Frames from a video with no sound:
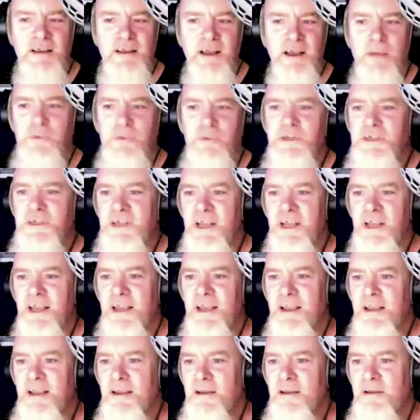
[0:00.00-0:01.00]
I would
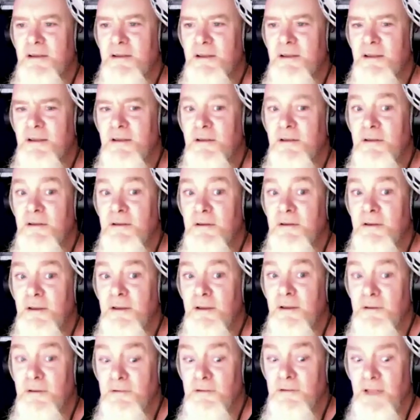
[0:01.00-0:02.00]
say,
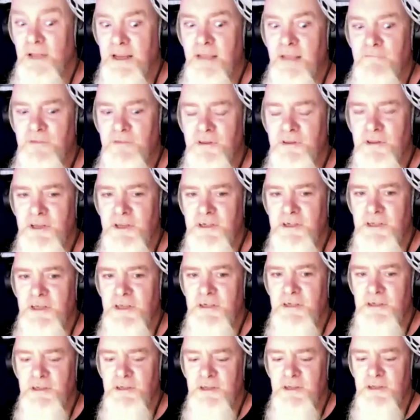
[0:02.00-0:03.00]
like everything these
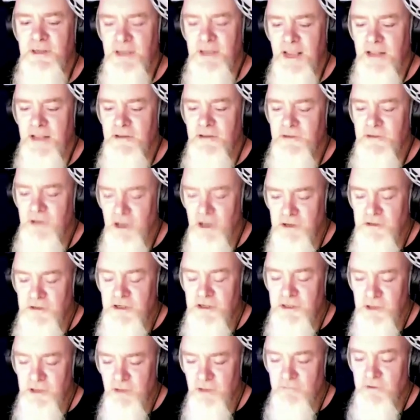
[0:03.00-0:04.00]
days, get tons
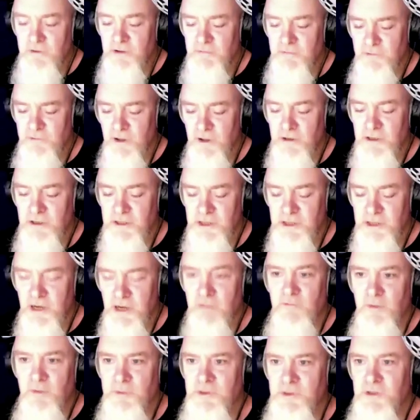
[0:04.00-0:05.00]
of stuff that you've done
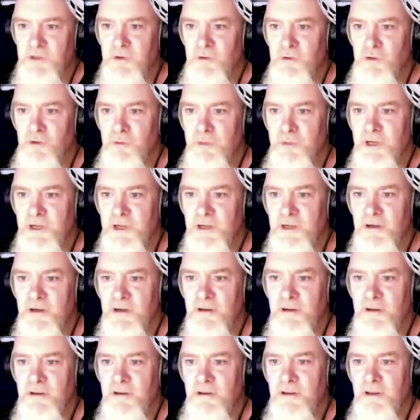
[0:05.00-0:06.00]
yourself up on social media.
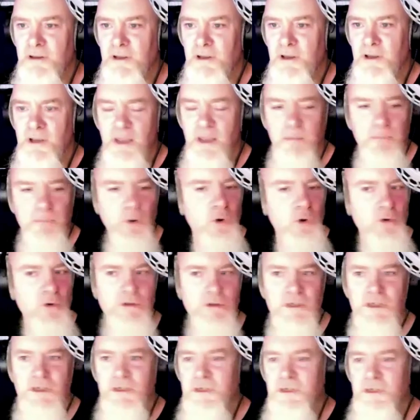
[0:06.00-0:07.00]
Get
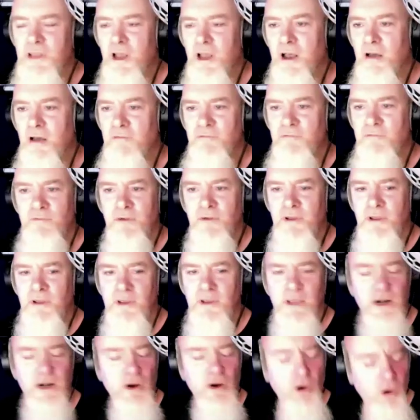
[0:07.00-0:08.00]
posting stuff,
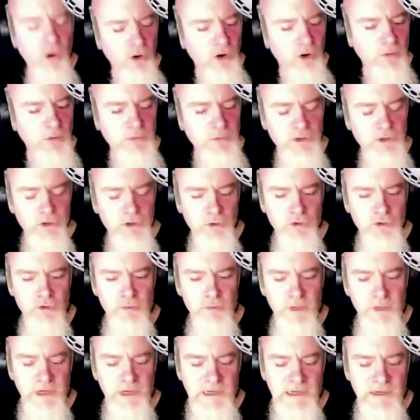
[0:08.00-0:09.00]
get it all up on social
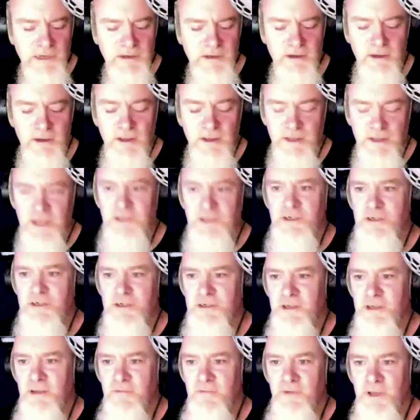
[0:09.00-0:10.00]
media, and that's your
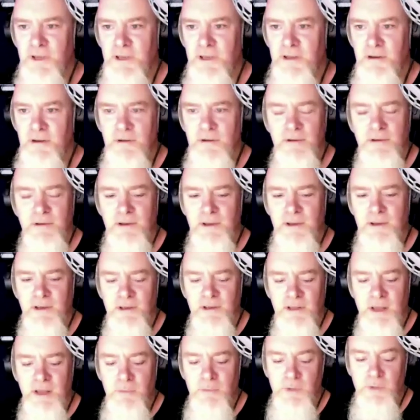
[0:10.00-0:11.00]
CV.
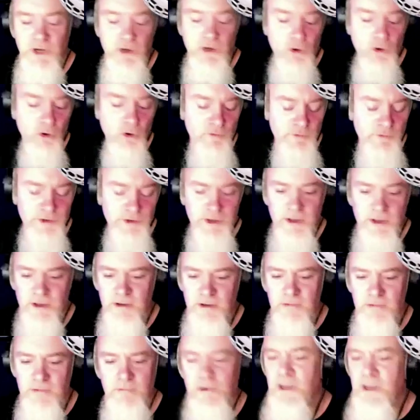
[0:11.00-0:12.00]
And then when you go for
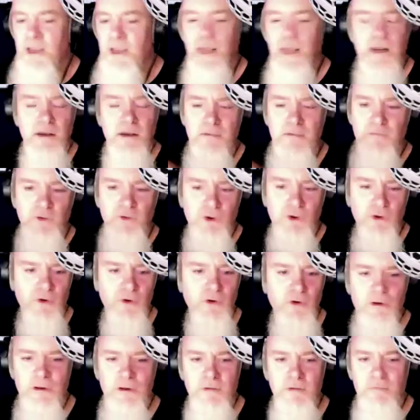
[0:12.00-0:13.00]
the interview
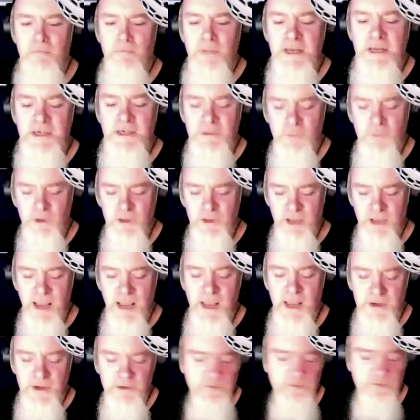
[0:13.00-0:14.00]
or the meeting with the
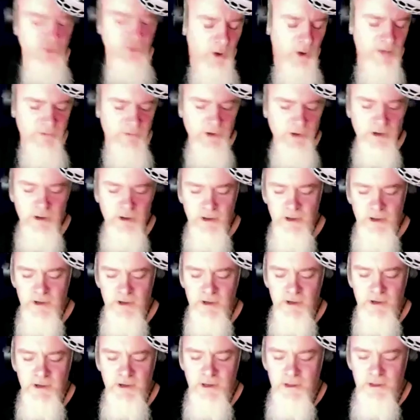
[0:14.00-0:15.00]
head of whoever,
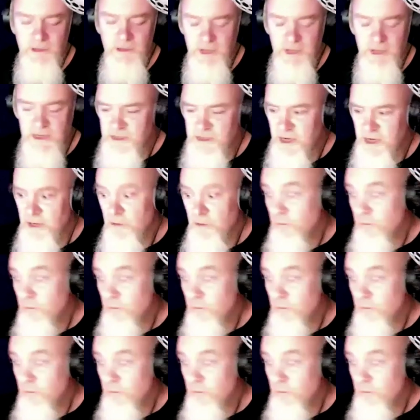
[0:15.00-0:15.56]
and they say,